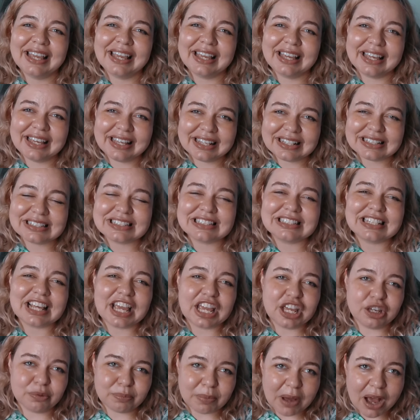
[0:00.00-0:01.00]
It's
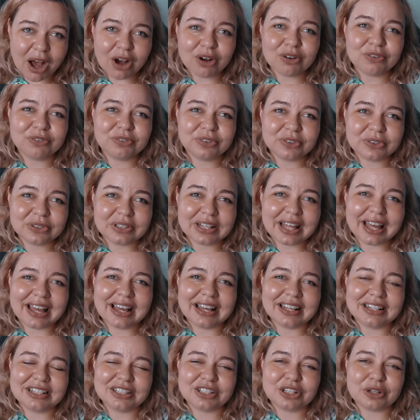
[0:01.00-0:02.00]
a powerful
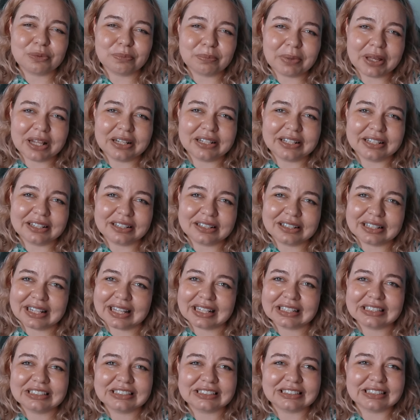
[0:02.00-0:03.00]
and compelling
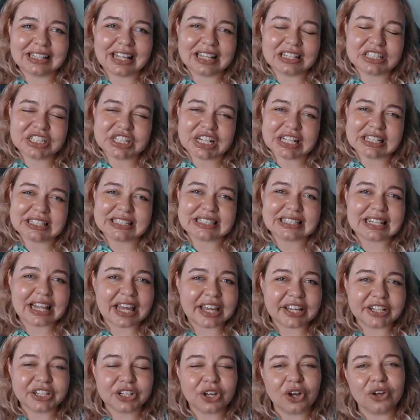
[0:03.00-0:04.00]
collection that sheds
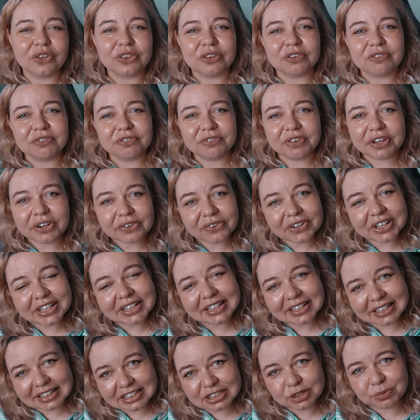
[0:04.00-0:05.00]
light on the varied
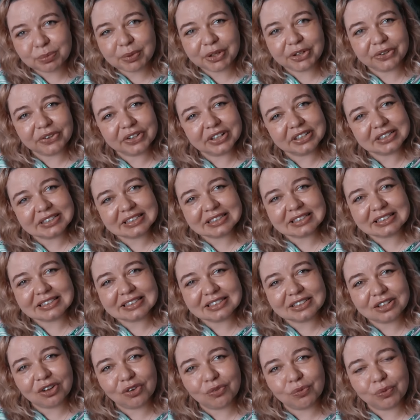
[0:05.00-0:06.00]

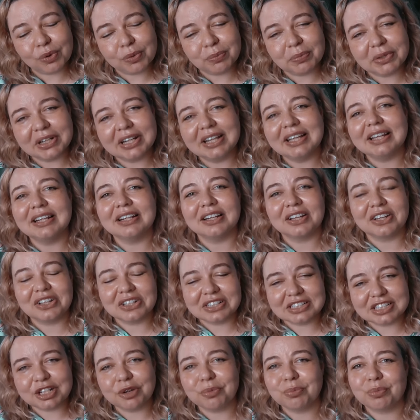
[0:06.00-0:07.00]
experiences of women in
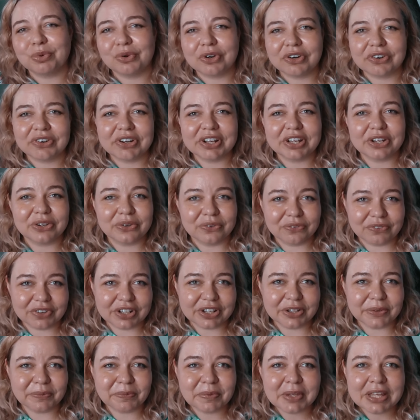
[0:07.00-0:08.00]
contemporary
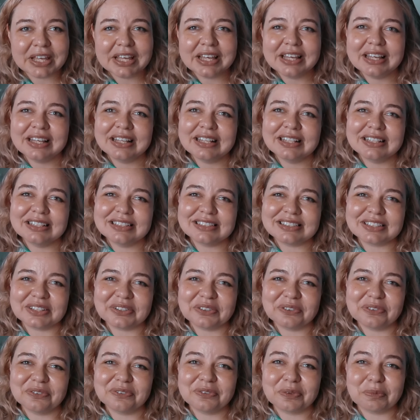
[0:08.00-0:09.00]
Korea.
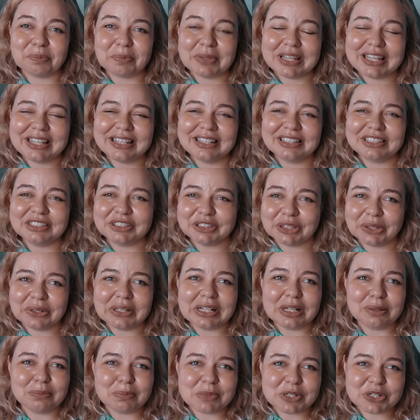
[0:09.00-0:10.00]
So for me, Cho
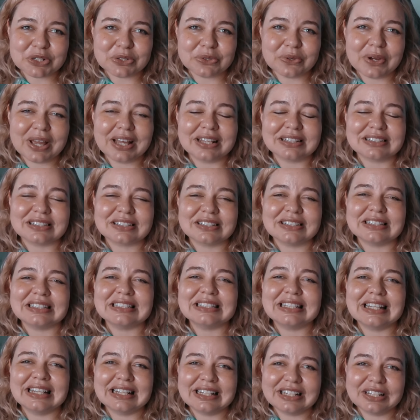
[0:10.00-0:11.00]
Namju has
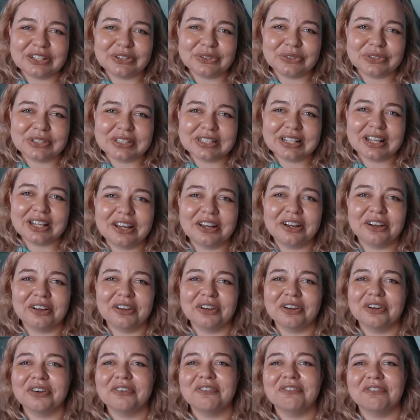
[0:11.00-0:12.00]
continued
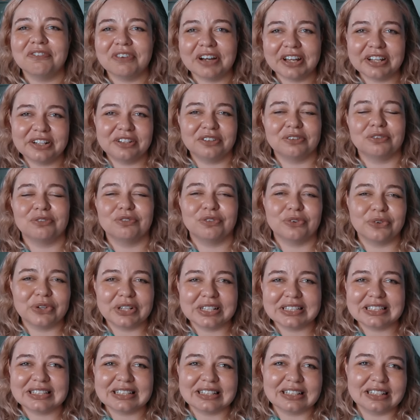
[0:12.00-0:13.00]
her vital
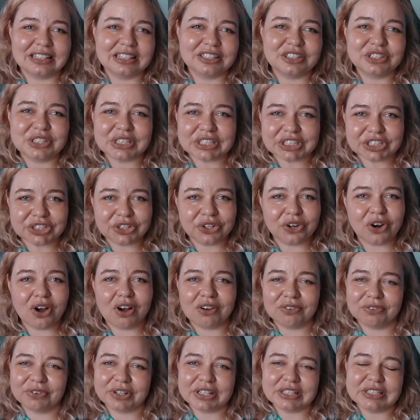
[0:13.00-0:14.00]
voice in literature,
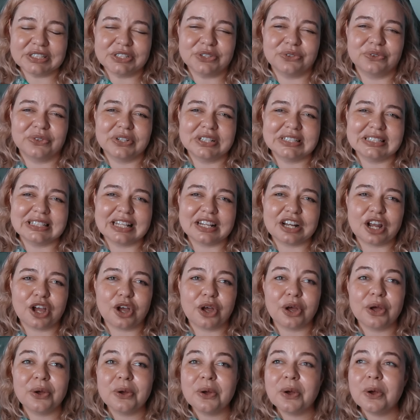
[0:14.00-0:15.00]
offering stories that are
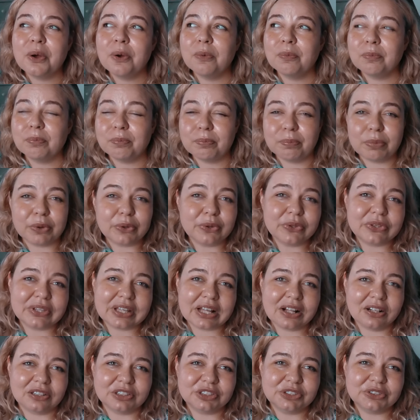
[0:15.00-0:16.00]
both
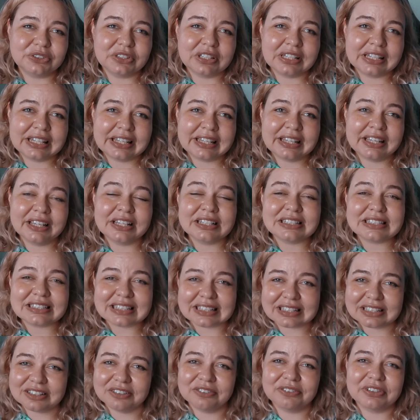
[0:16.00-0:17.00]
culturally
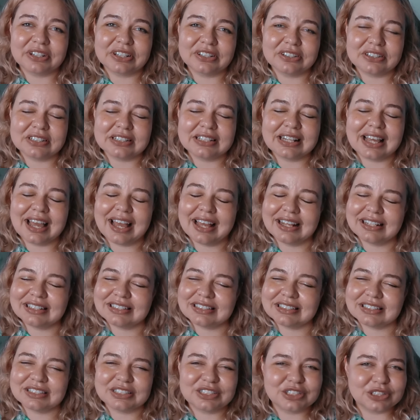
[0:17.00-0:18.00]
significant and
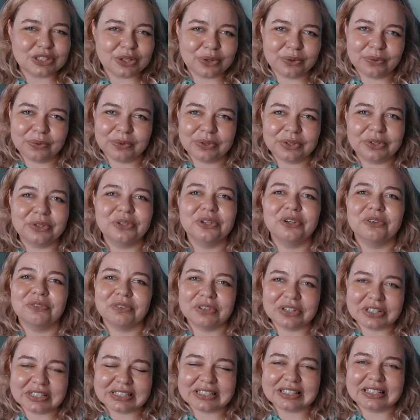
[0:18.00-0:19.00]
just so
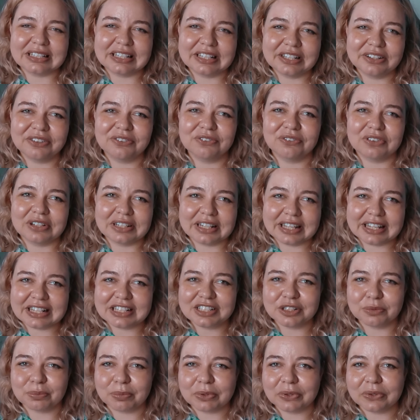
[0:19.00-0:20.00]
universally
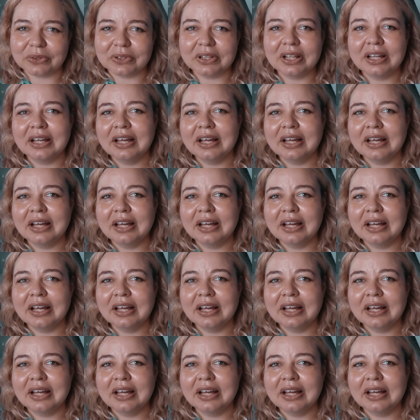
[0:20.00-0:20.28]
relatable.